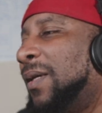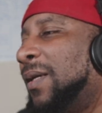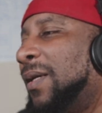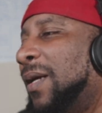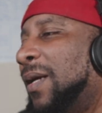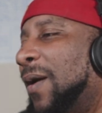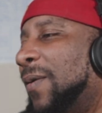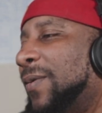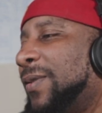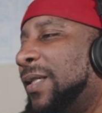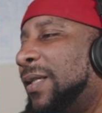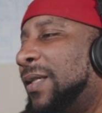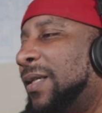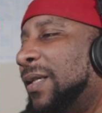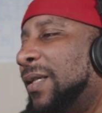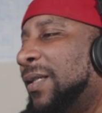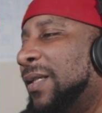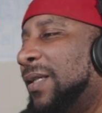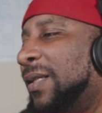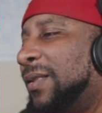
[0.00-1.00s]
That was a
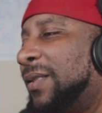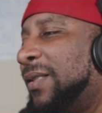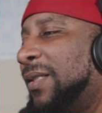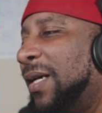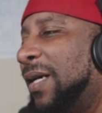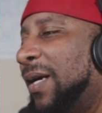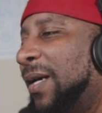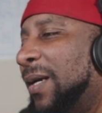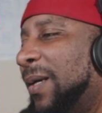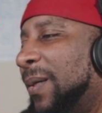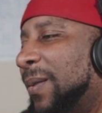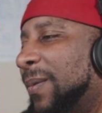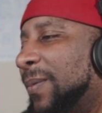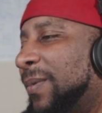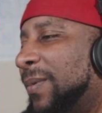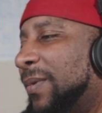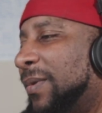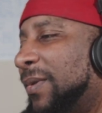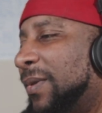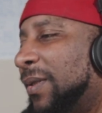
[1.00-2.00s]
good little jam.
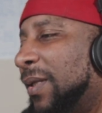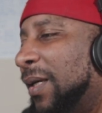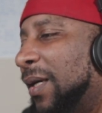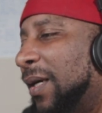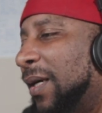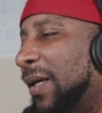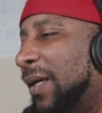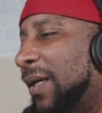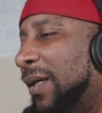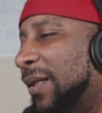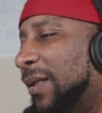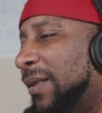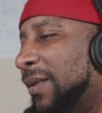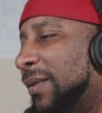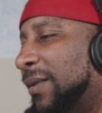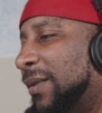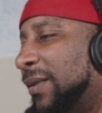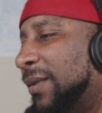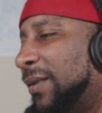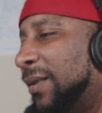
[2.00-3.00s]

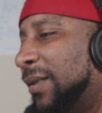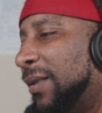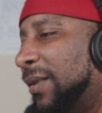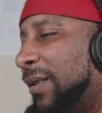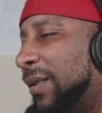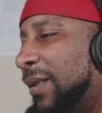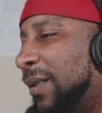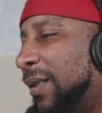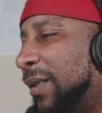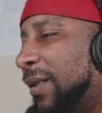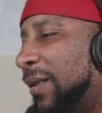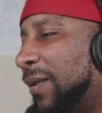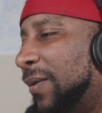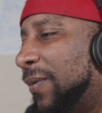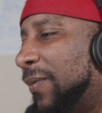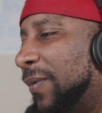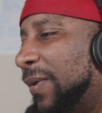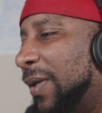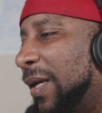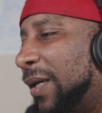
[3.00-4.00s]

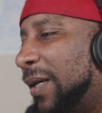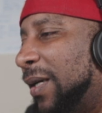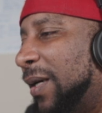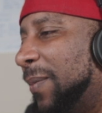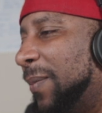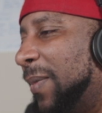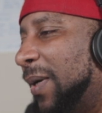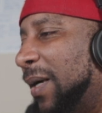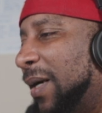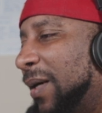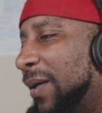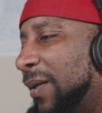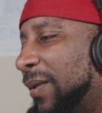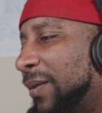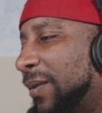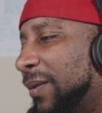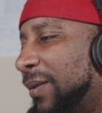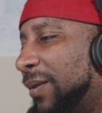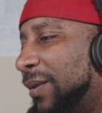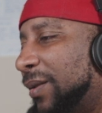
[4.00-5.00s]
When that come out?